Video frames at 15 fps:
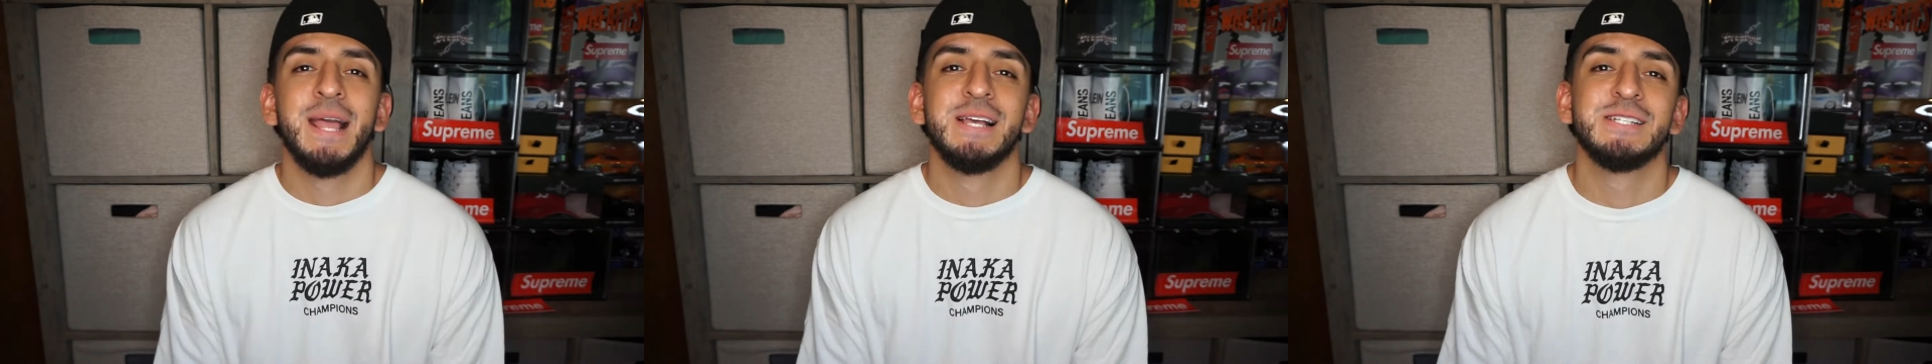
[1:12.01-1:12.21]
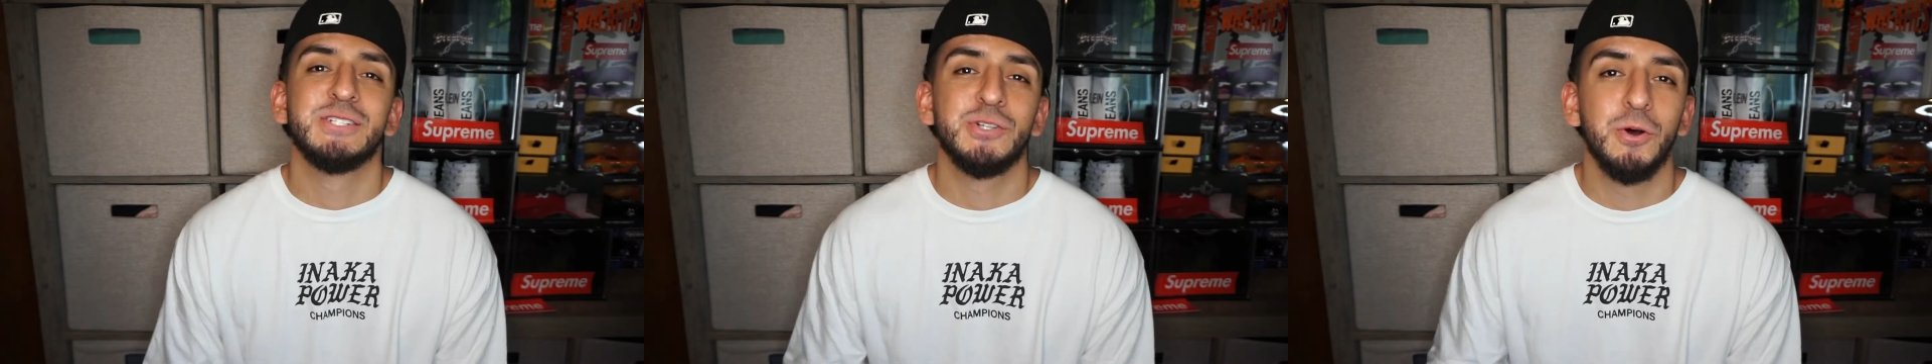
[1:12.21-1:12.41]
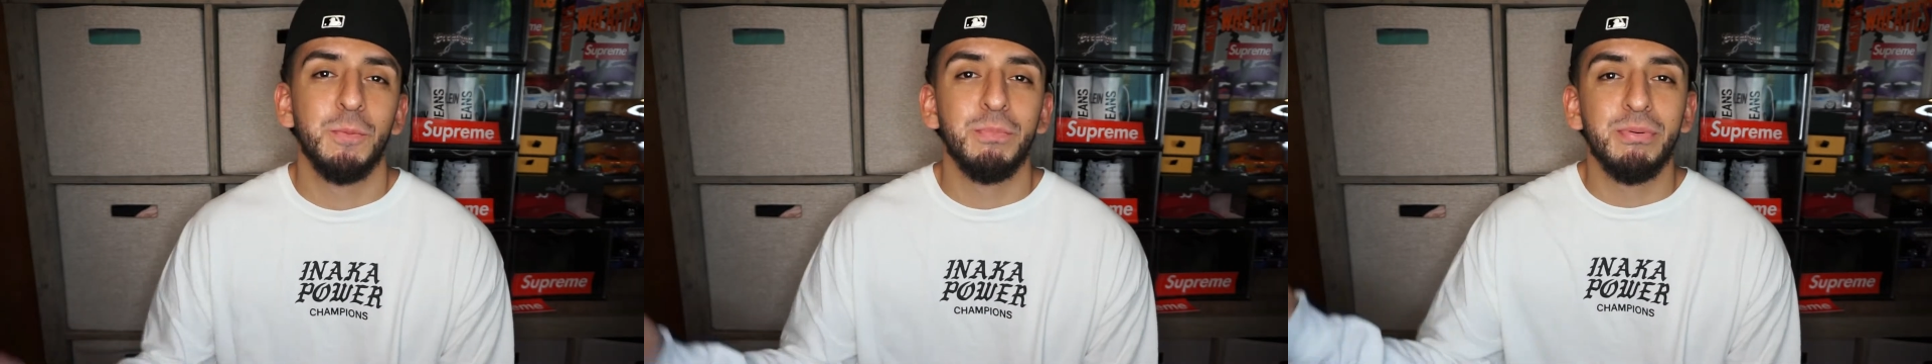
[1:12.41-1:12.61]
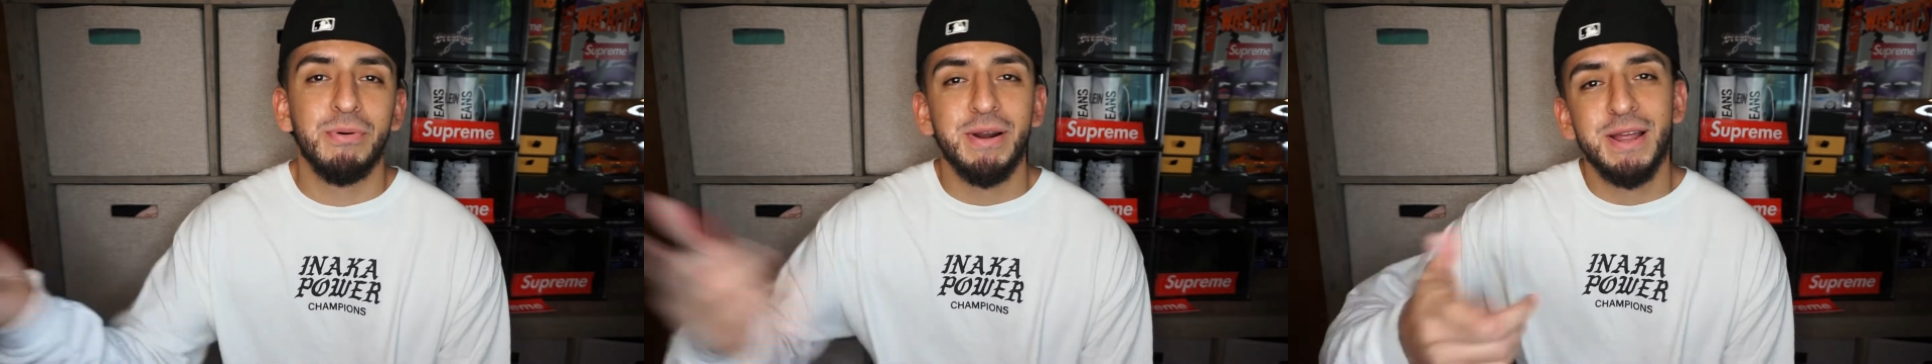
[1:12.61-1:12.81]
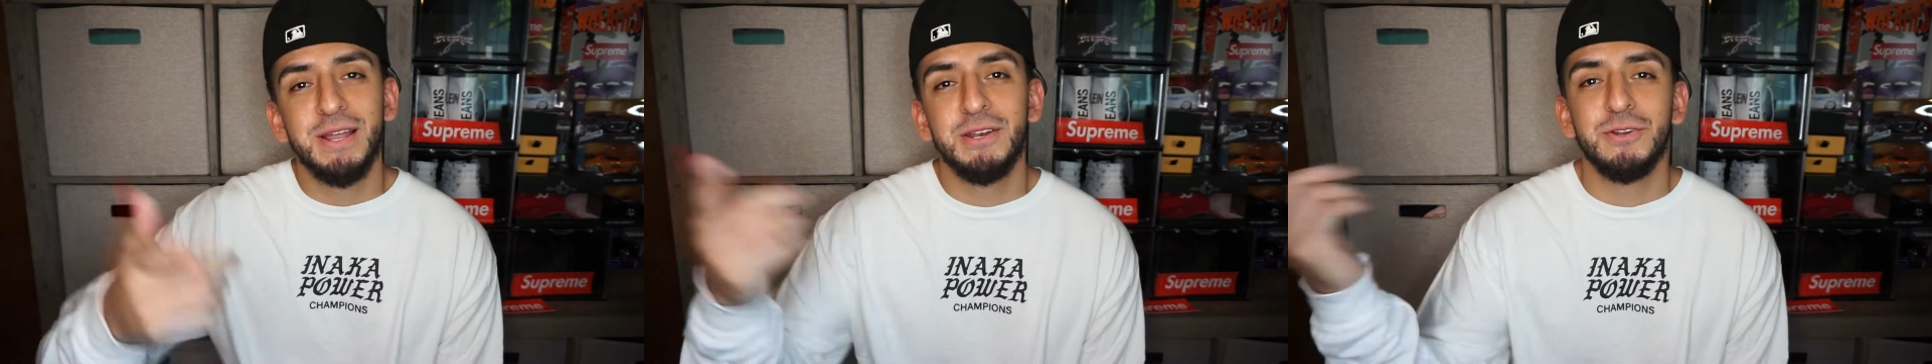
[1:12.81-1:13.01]
So
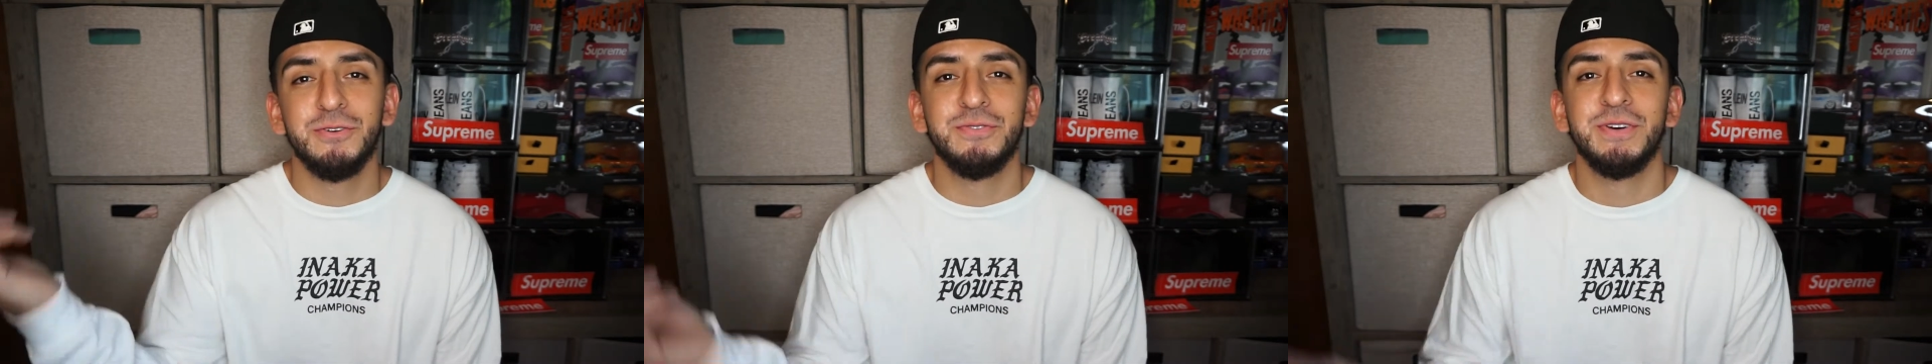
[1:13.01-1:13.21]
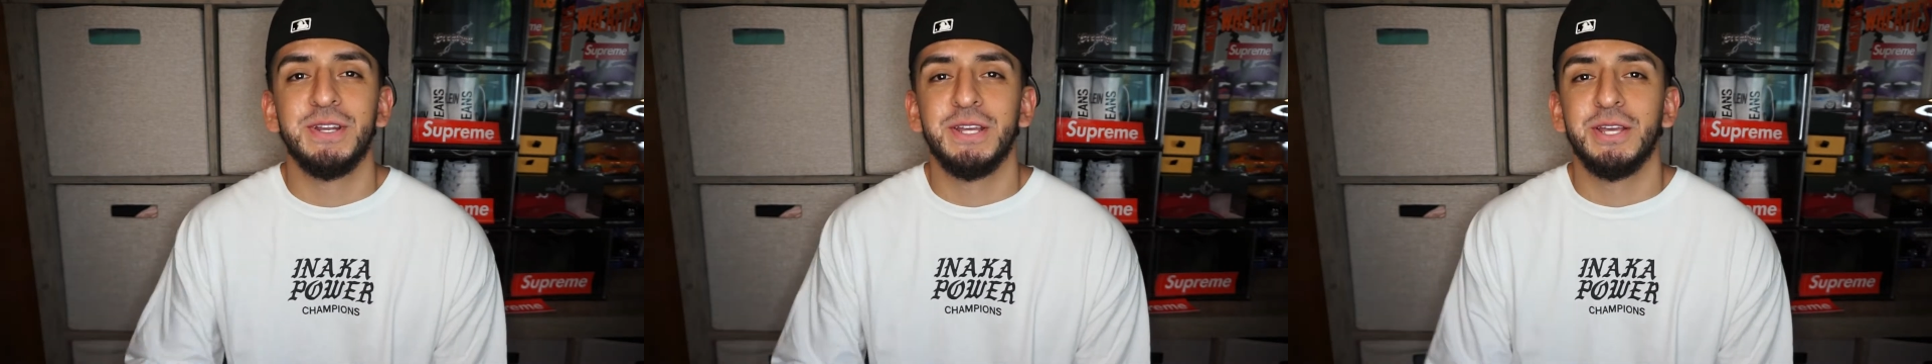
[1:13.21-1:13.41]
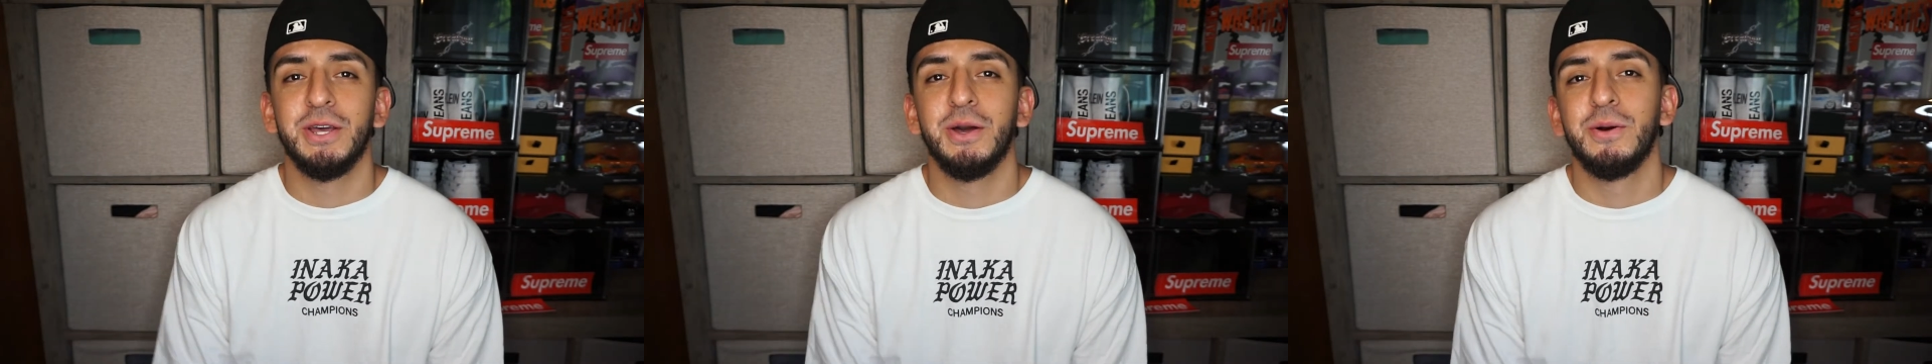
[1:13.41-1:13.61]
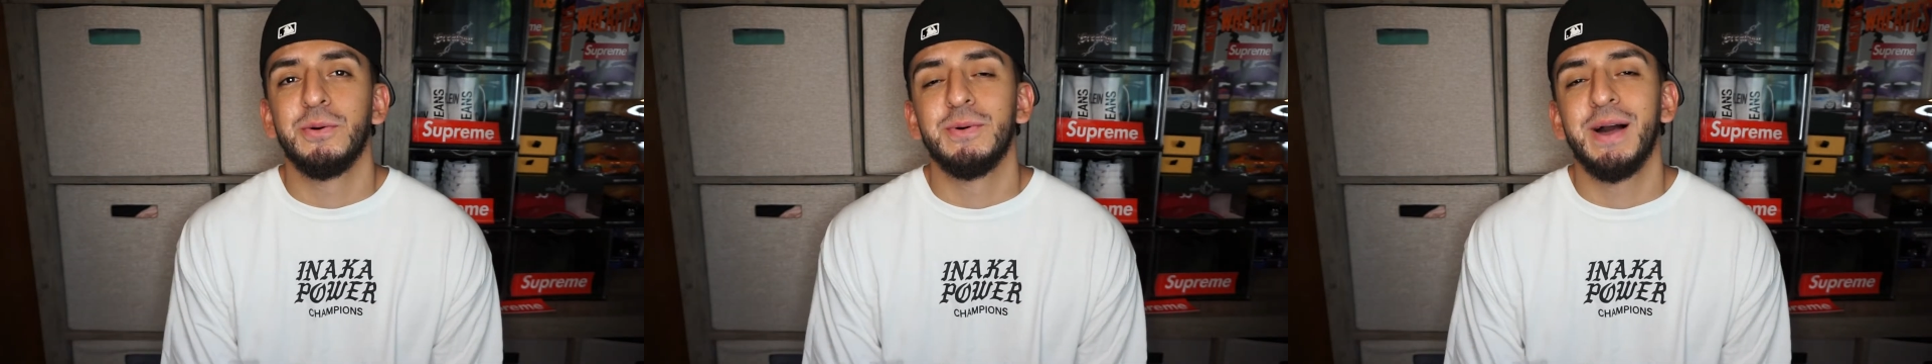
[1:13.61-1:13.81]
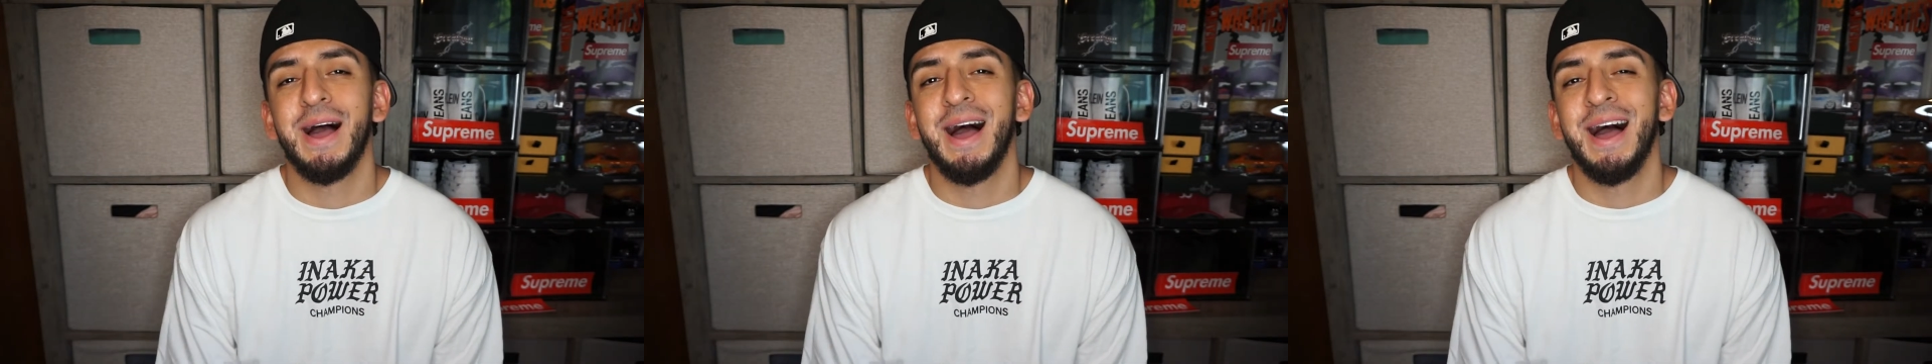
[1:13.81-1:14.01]
brand new video.